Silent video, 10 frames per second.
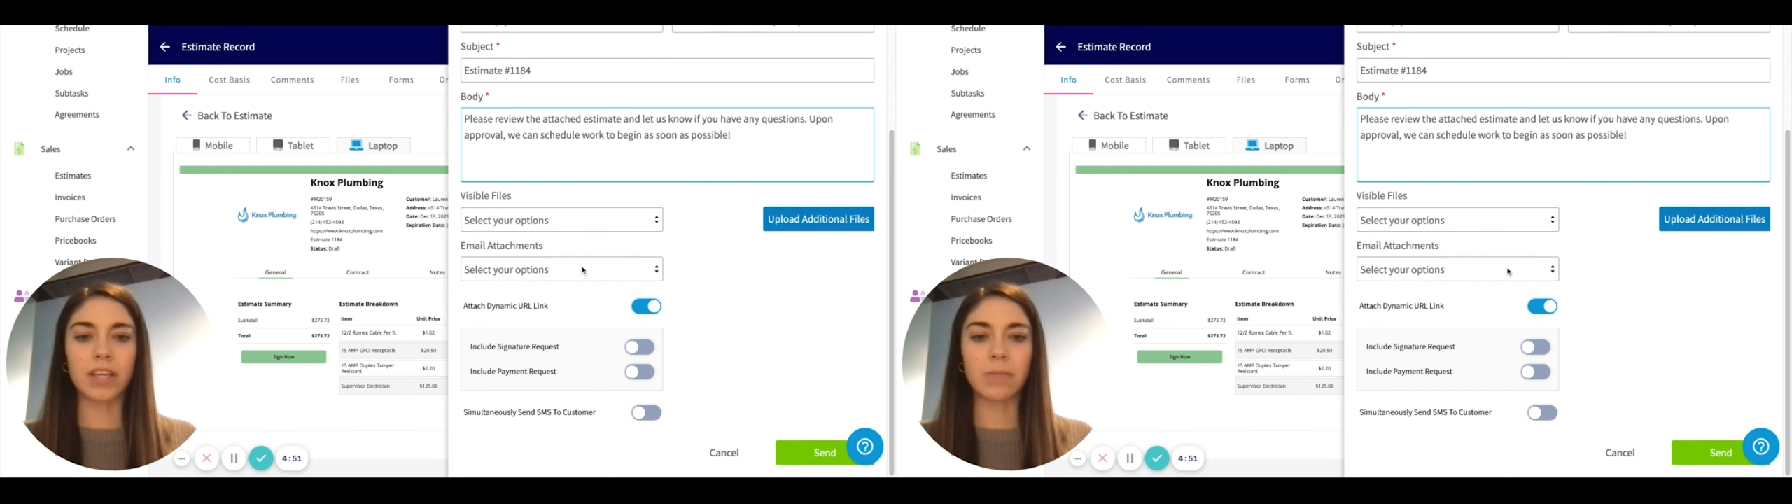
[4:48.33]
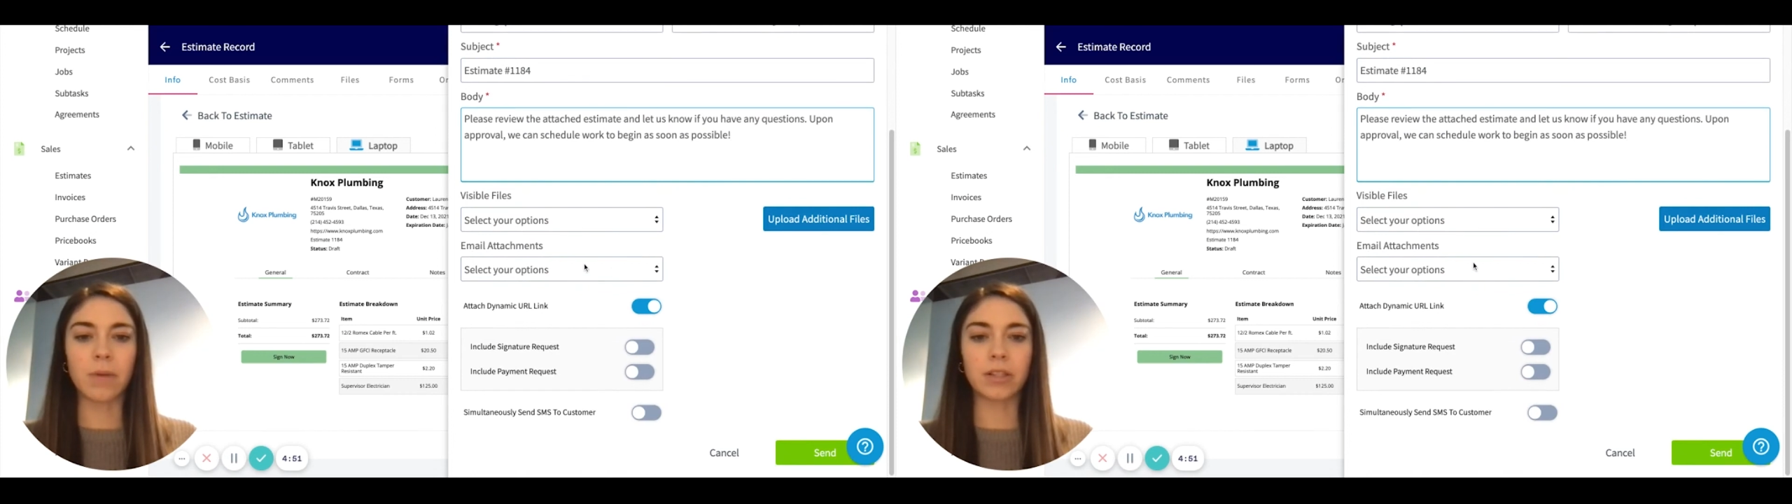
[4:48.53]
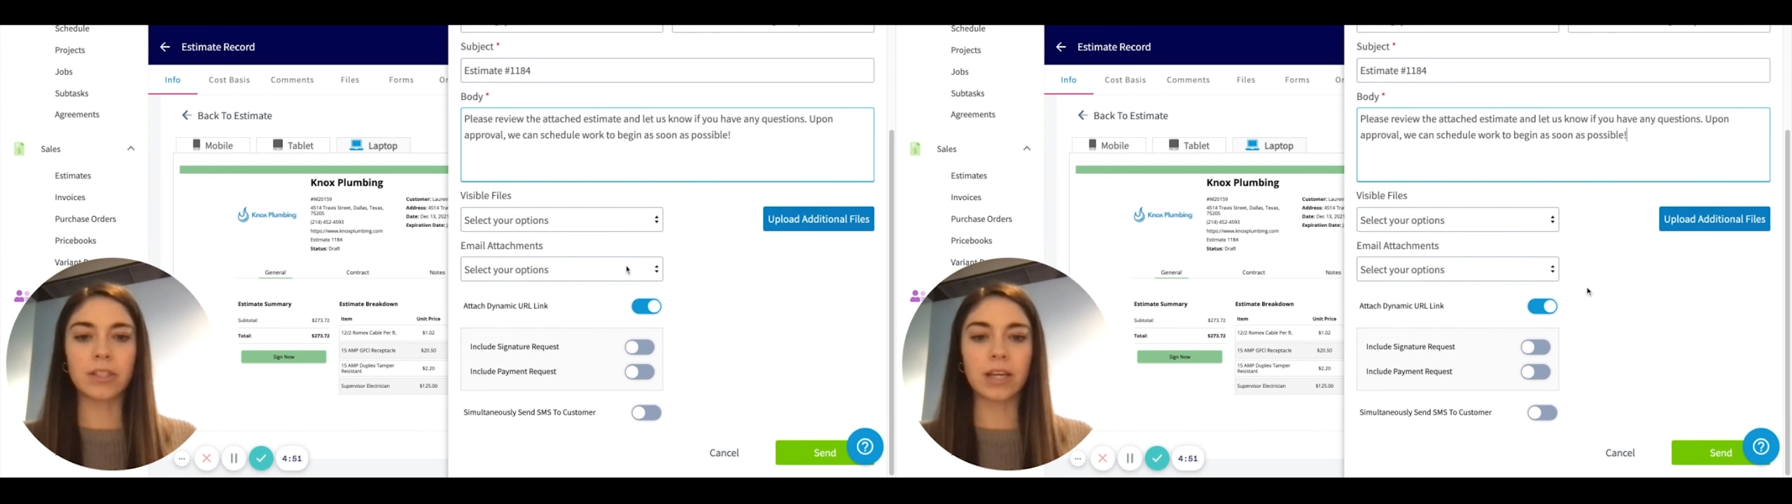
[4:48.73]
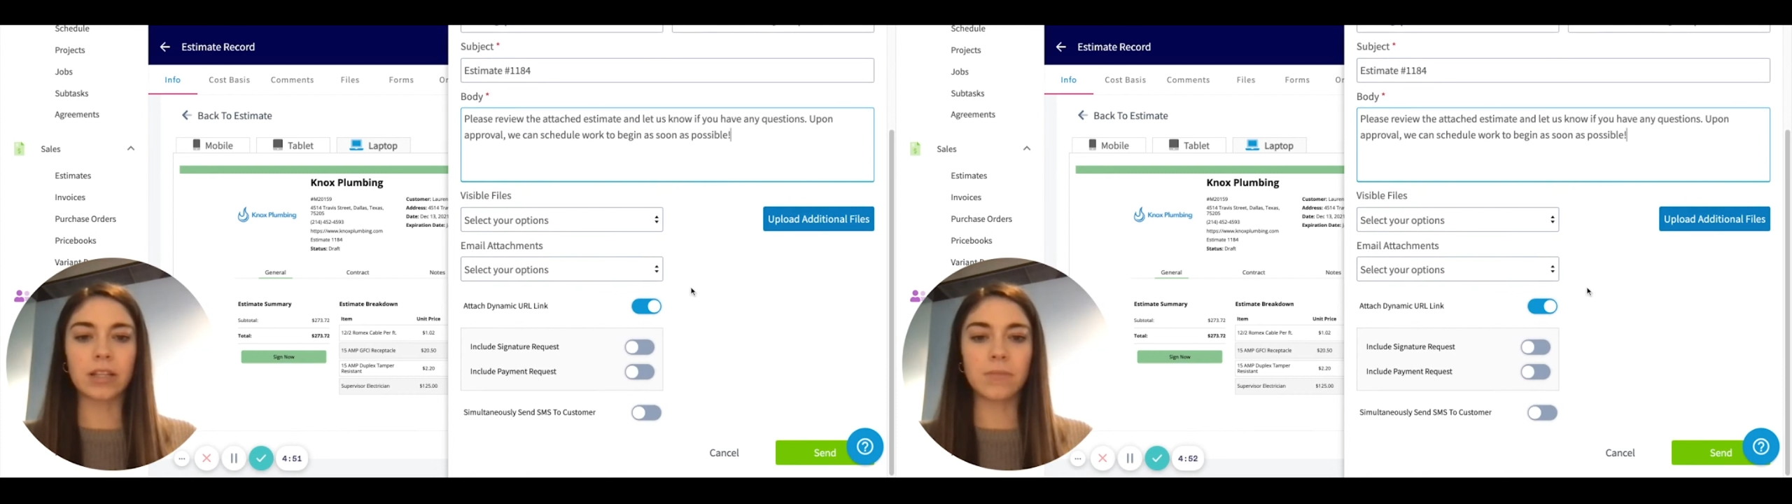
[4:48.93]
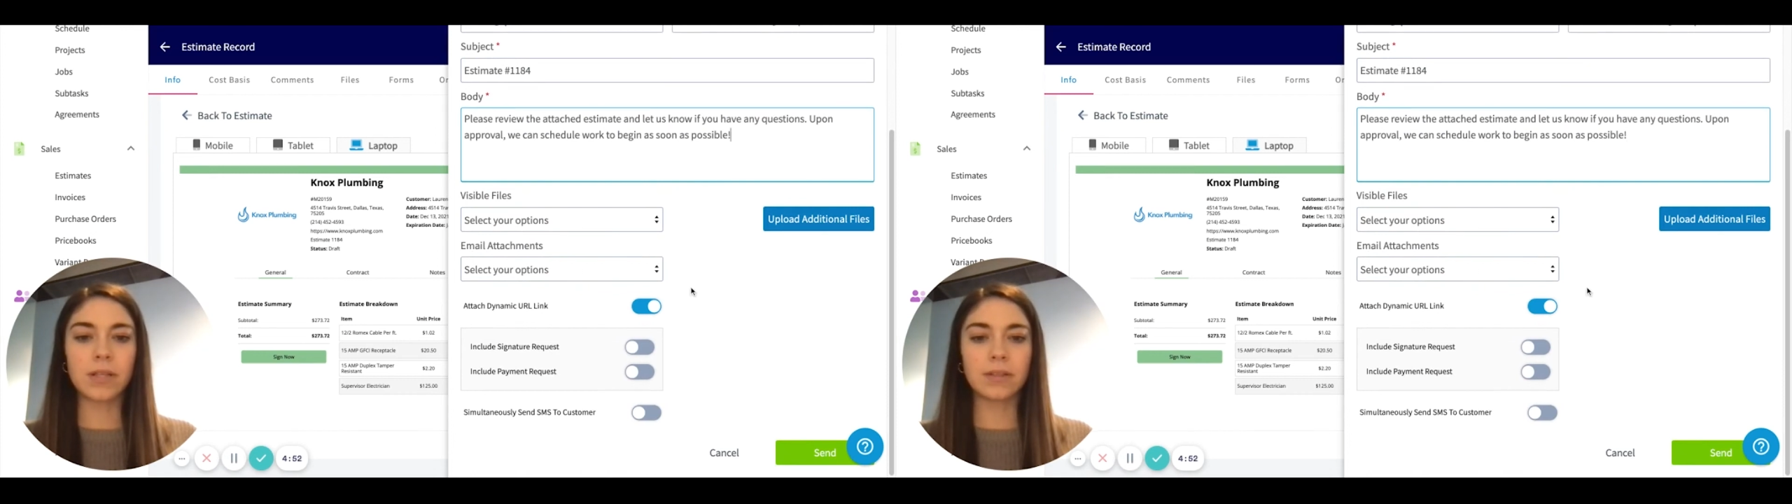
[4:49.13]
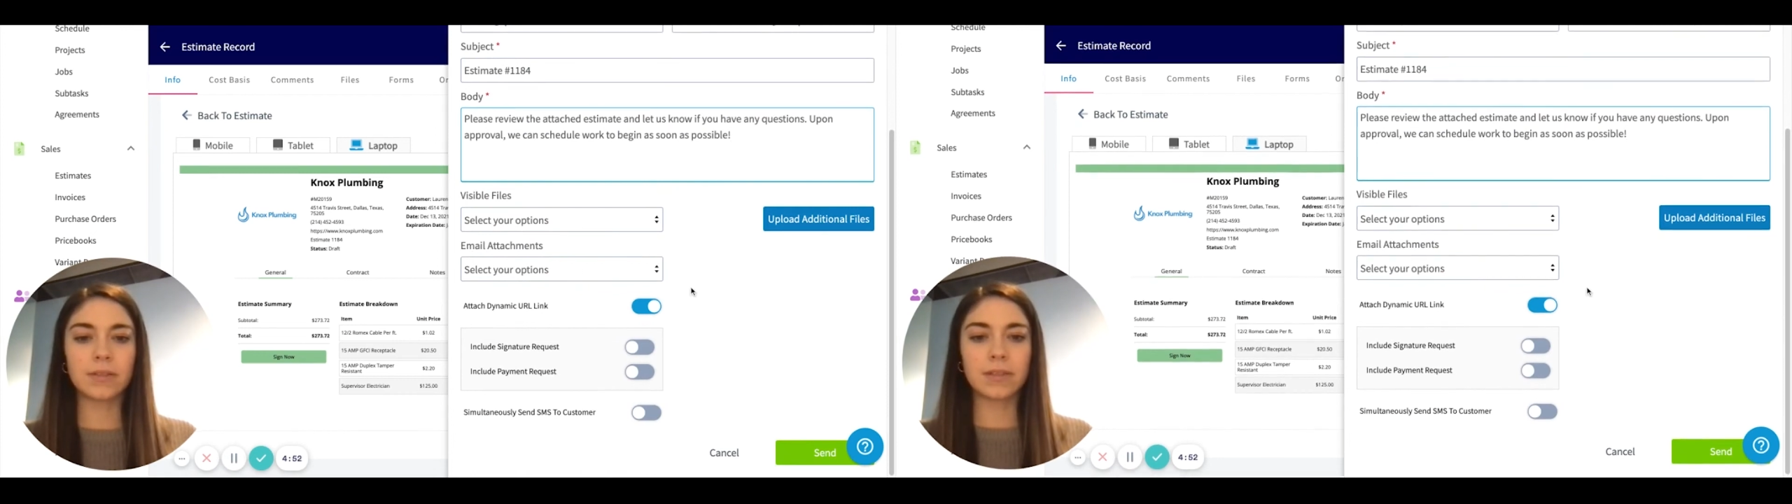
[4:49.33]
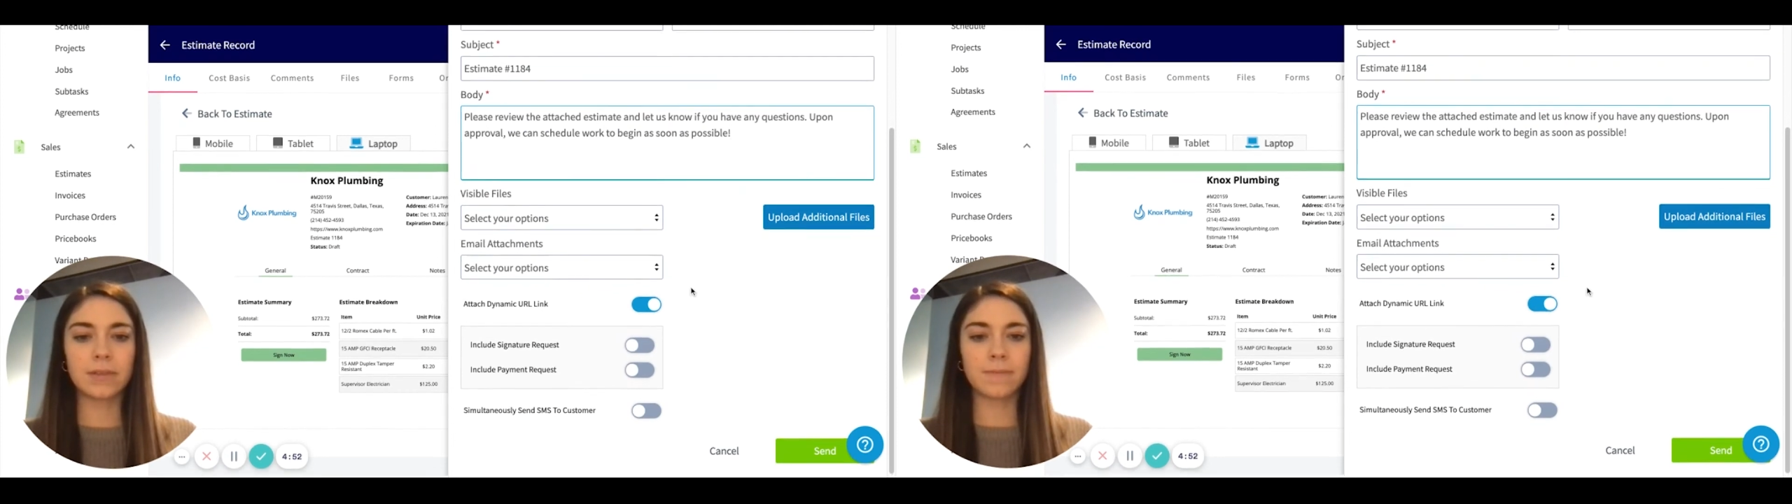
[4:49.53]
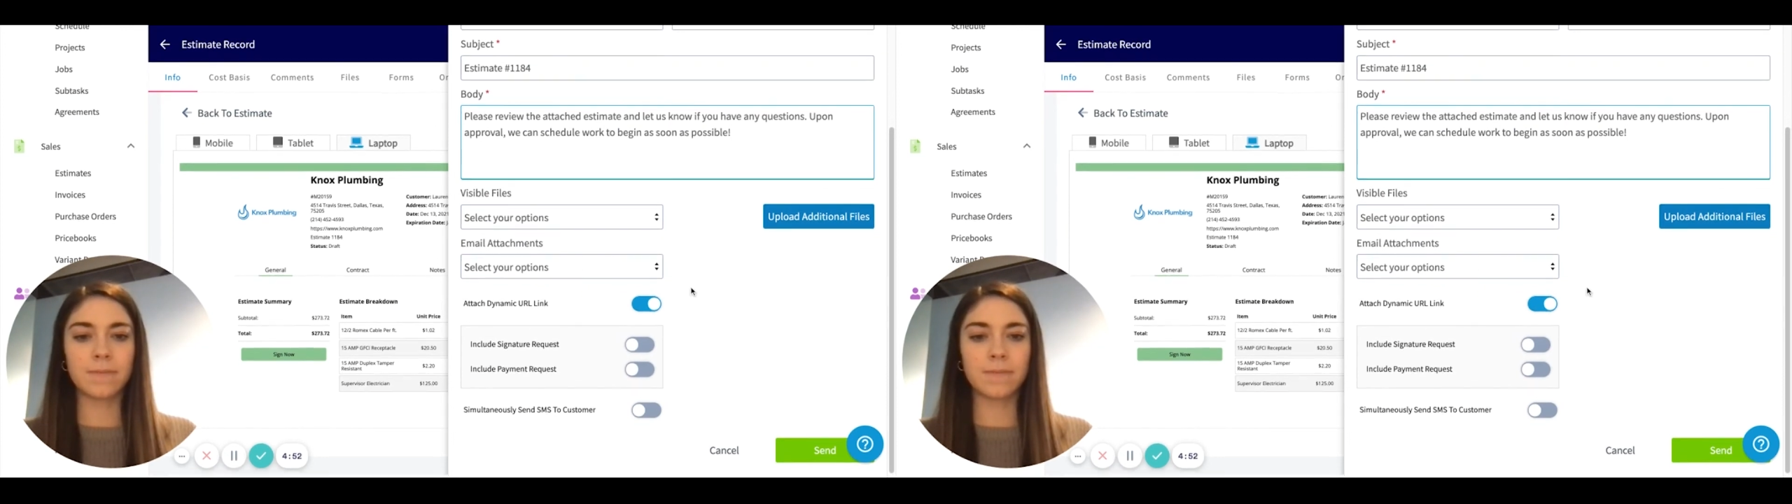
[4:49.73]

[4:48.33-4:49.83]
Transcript: email attachments.